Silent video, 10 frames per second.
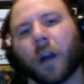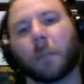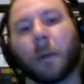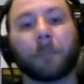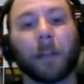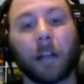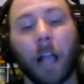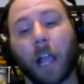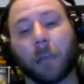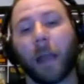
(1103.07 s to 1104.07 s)
I'm very
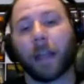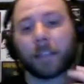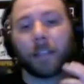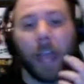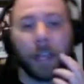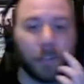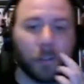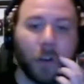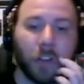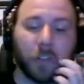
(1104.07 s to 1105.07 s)
high on Max Caster
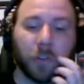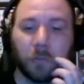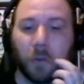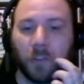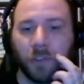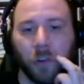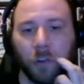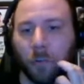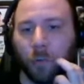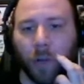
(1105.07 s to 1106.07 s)
also, as well as
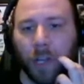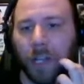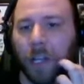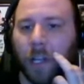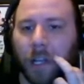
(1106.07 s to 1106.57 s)
Jungle Boy.